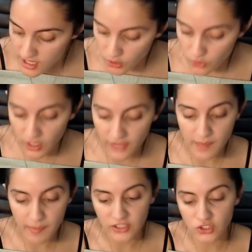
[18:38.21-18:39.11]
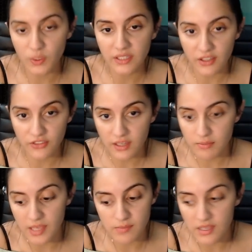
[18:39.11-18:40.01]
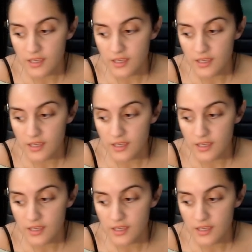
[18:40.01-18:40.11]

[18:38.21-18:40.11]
You thought that by doing nothing, maybe